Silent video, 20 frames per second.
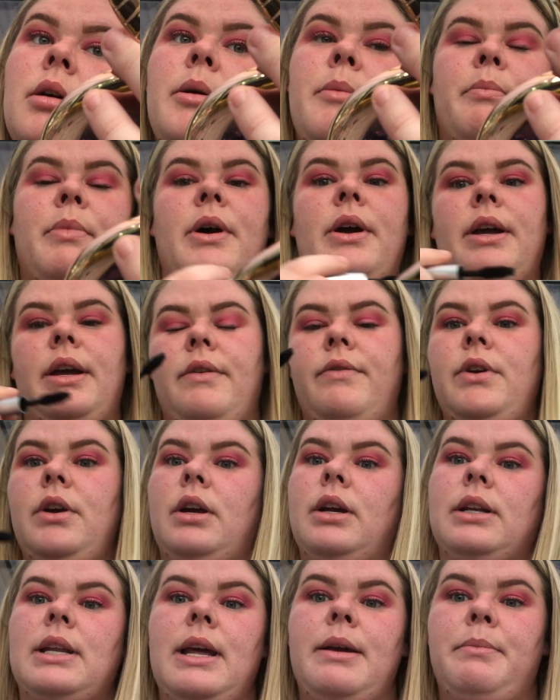But if you
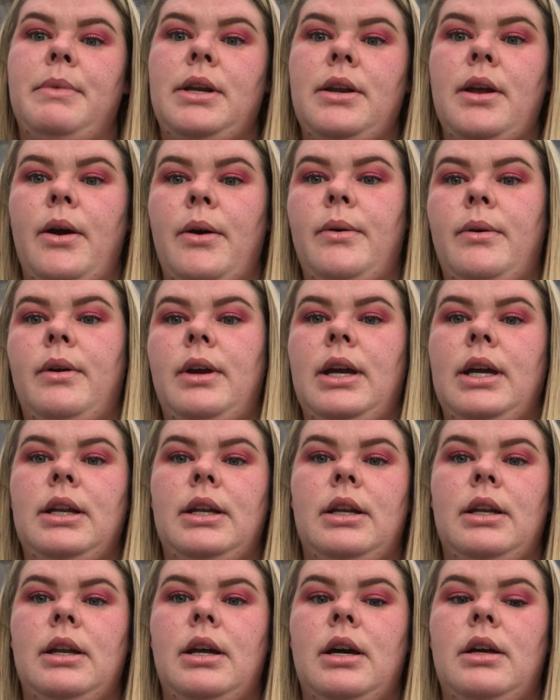could let me know
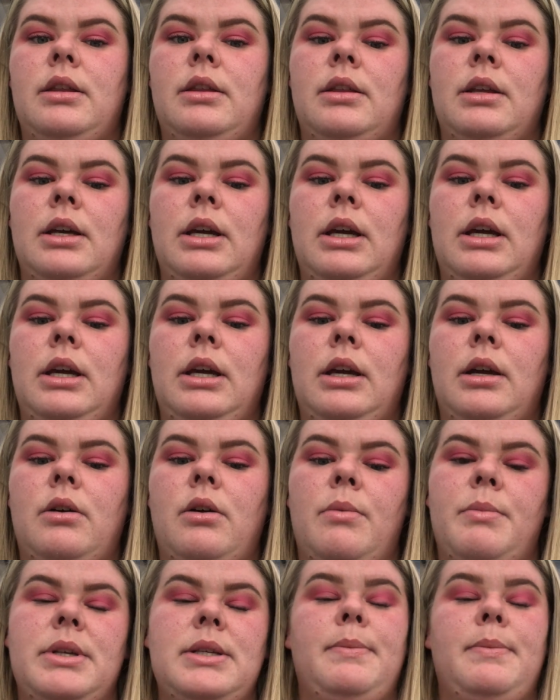in the comments